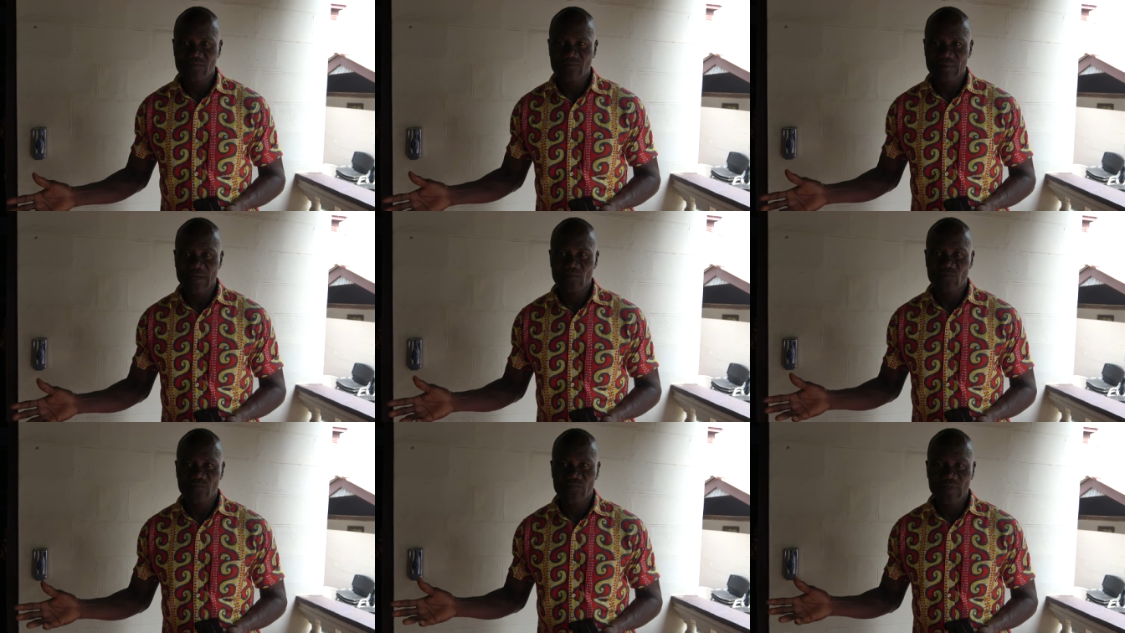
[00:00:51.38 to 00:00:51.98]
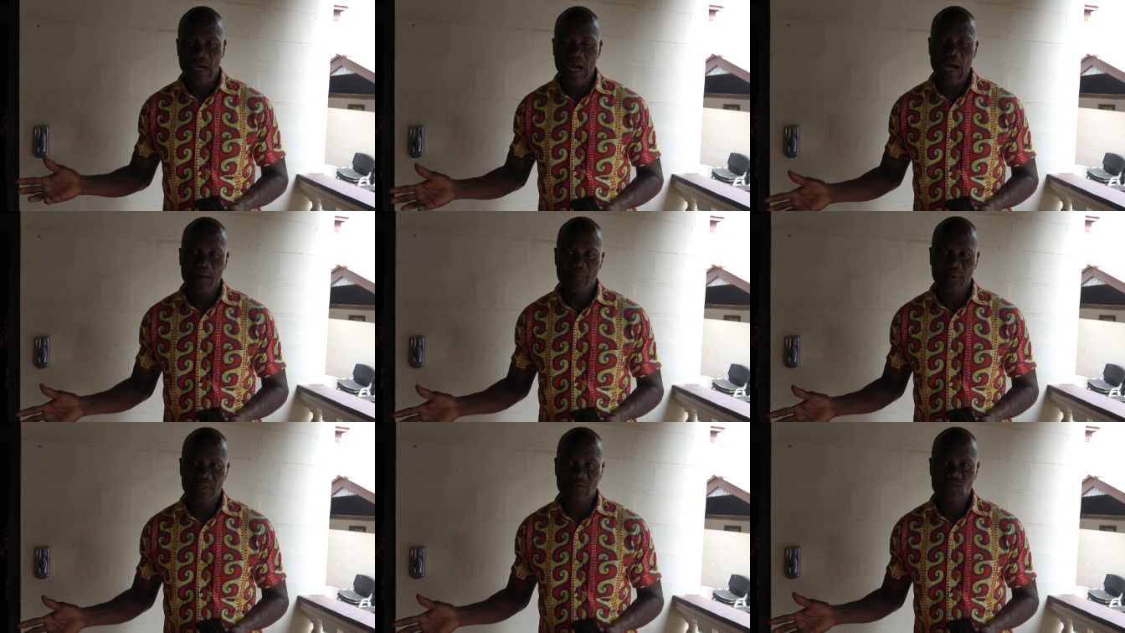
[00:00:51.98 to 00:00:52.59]
that
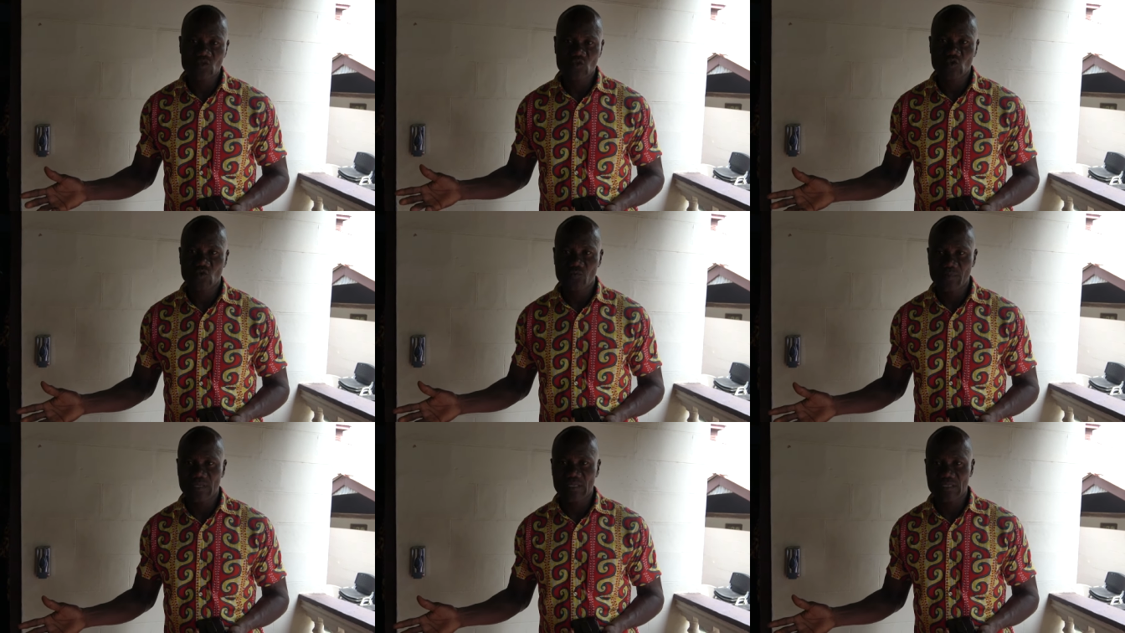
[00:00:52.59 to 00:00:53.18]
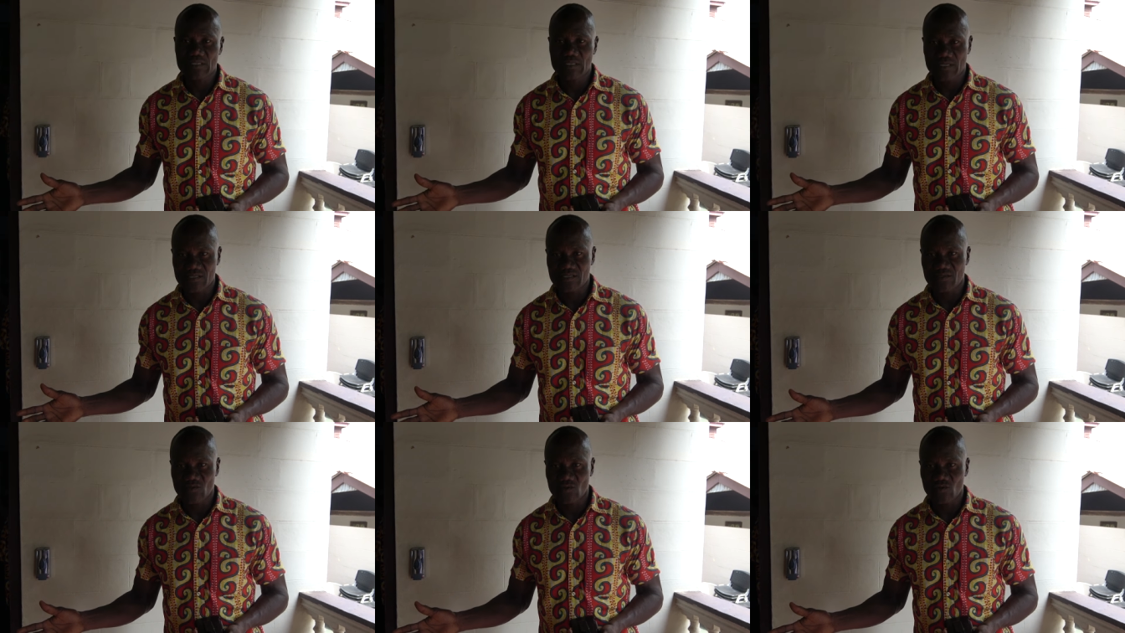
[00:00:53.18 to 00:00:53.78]
happened so many
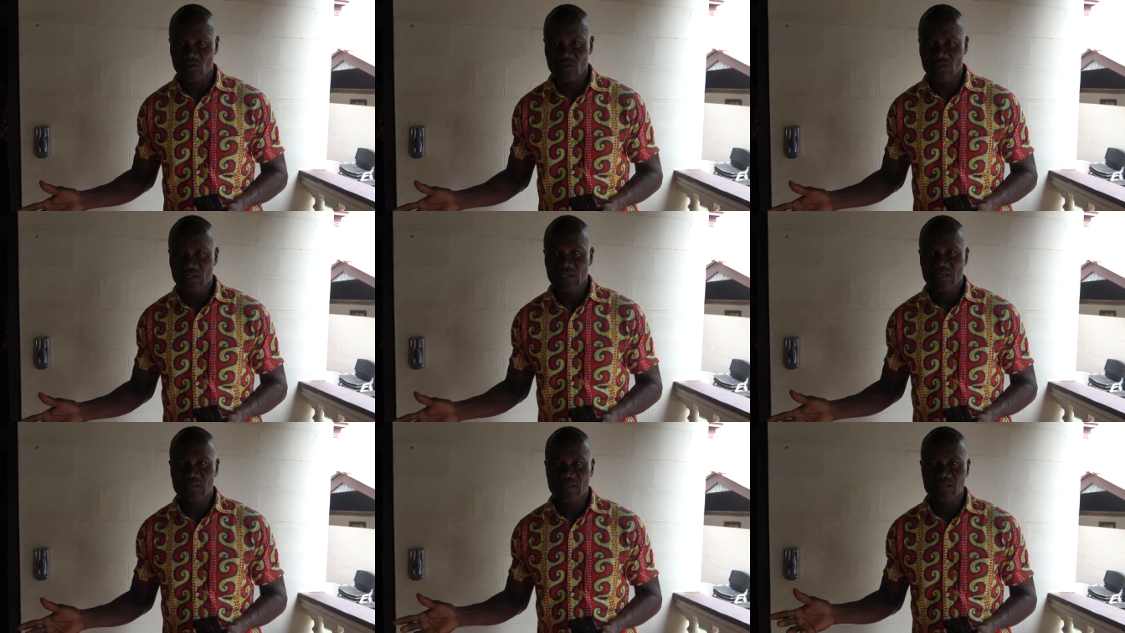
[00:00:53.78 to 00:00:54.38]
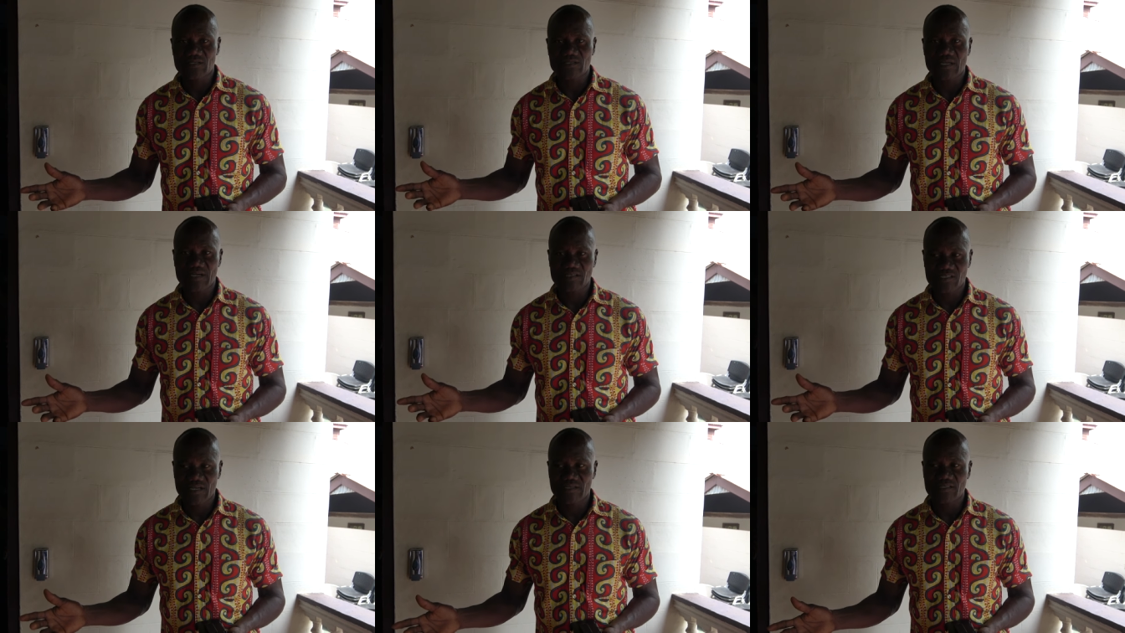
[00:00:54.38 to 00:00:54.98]
years ago. This is
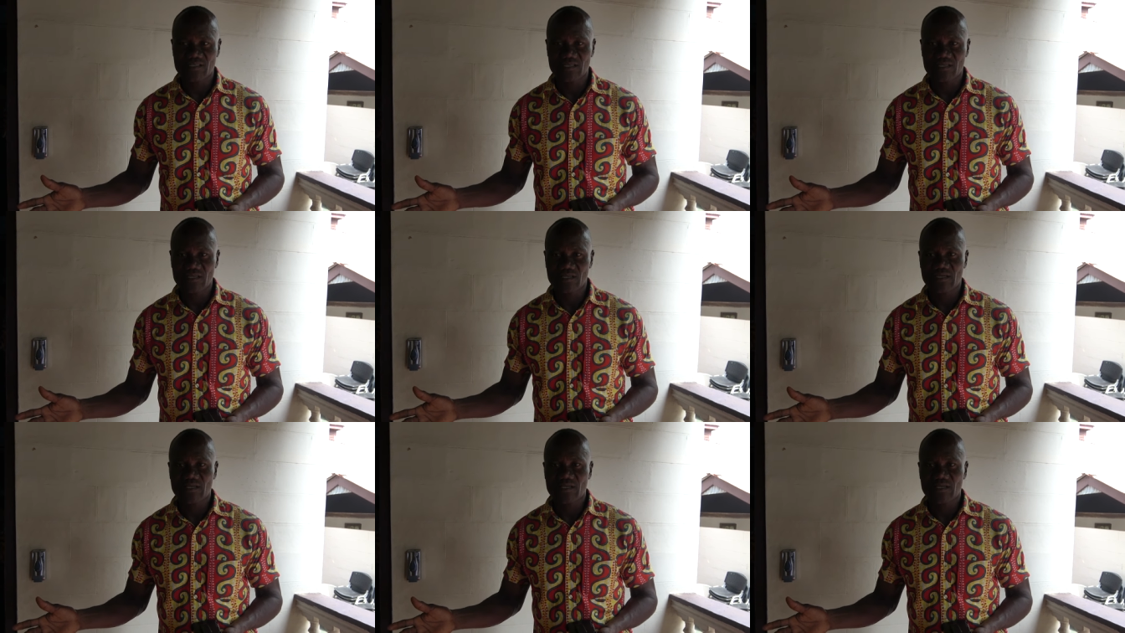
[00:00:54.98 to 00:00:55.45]
Asante